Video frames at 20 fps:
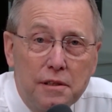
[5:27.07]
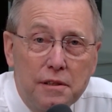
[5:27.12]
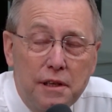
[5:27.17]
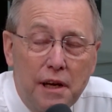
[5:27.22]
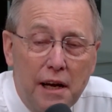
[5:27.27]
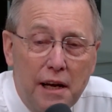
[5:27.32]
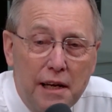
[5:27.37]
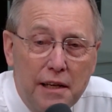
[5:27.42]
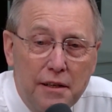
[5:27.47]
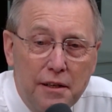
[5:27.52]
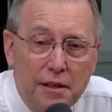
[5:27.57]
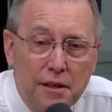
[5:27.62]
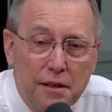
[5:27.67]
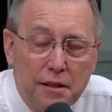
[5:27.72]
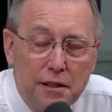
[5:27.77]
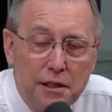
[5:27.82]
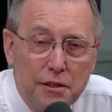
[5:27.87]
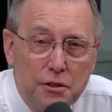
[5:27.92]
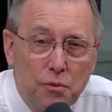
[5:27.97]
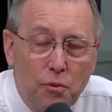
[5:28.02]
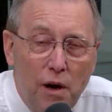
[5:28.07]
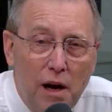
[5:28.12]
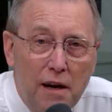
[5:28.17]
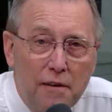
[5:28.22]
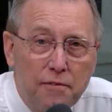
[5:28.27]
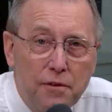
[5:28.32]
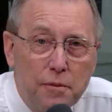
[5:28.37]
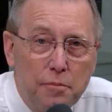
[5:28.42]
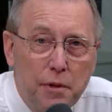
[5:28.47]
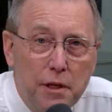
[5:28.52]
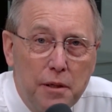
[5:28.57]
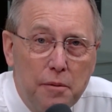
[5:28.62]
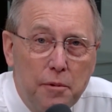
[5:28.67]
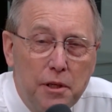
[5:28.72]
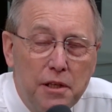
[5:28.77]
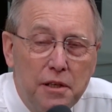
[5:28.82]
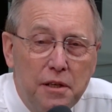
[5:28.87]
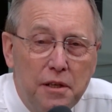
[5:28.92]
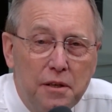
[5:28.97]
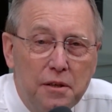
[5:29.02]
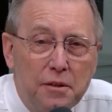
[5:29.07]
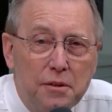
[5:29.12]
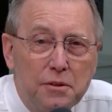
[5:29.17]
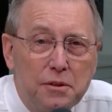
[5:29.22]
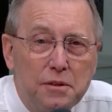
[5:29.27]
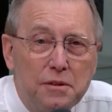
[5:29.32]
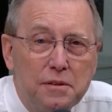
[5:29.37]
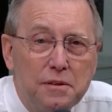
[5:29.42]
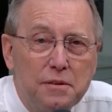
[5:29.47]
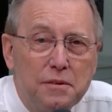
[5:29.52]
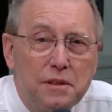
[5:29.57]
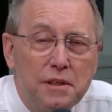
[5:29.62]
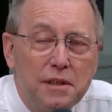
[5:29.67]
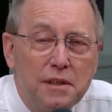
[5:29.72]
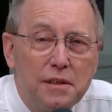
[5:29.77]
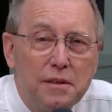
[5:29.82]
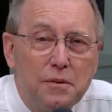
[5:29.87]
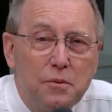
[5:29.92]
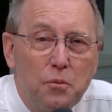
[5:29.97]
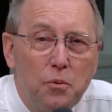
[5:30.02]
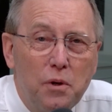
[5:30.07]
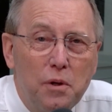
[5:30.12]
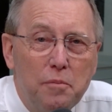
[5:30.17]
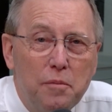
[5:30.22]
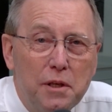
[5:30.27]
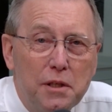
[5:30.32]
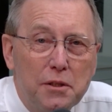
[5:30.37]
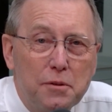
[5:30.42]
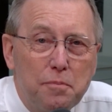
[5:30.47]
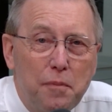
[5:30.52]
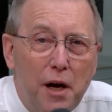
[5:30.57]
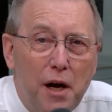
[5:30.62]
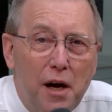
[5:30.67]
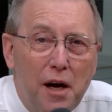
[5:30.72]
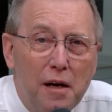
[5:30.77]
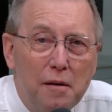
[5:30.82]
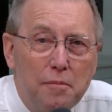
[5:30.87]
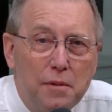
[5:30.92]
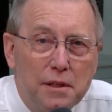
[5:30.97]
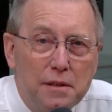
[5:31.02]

Diane Duncan, his wife, for many, many years, and we miss Bob.